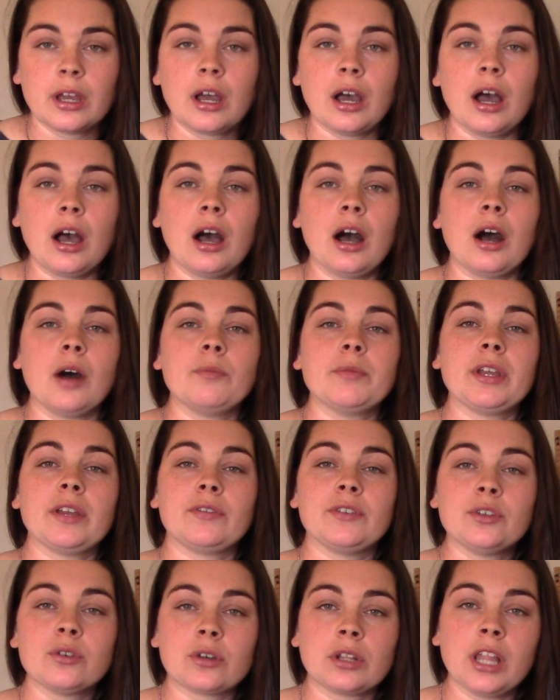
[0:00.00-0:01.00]

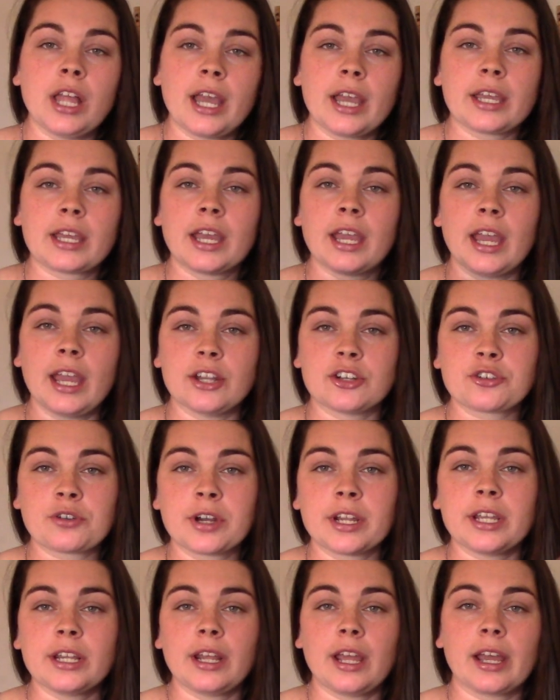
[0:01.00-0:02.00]
If you click and
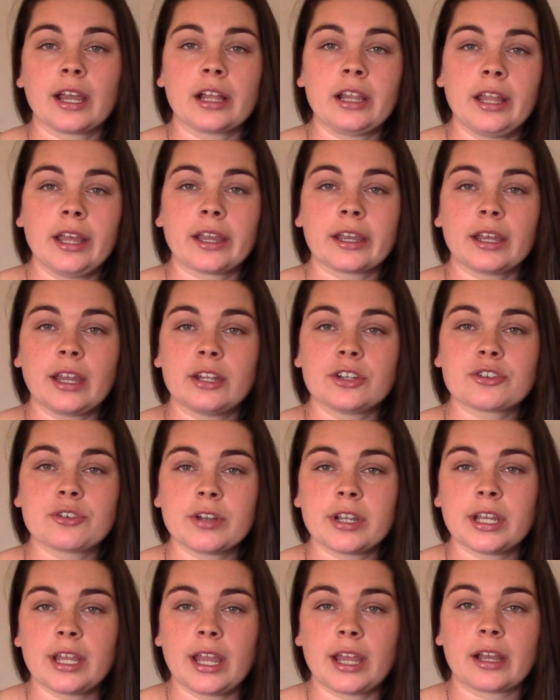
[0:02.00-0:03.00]
treat and click and
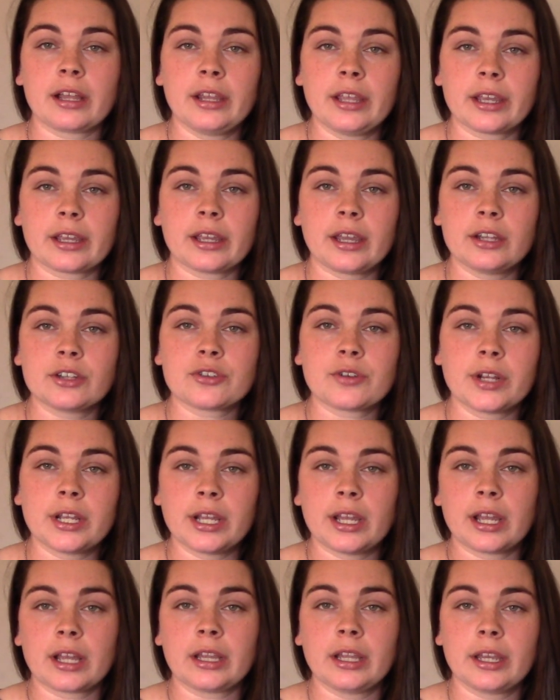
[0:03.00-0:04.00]
treat and click and
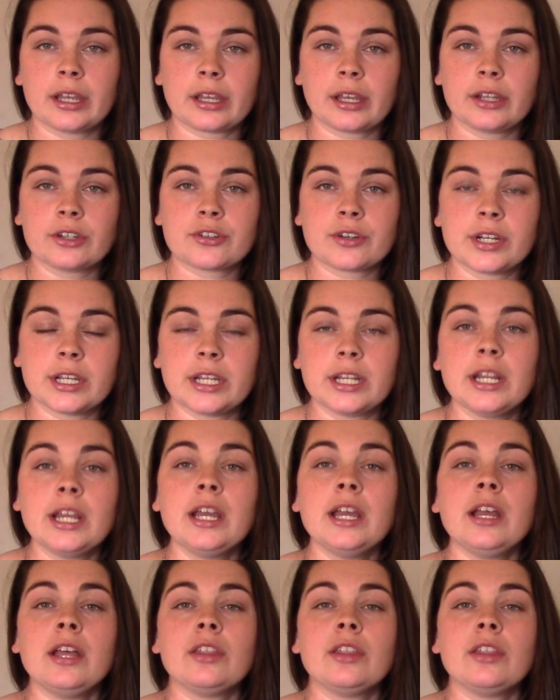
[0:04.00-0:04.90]
treat and click and treat,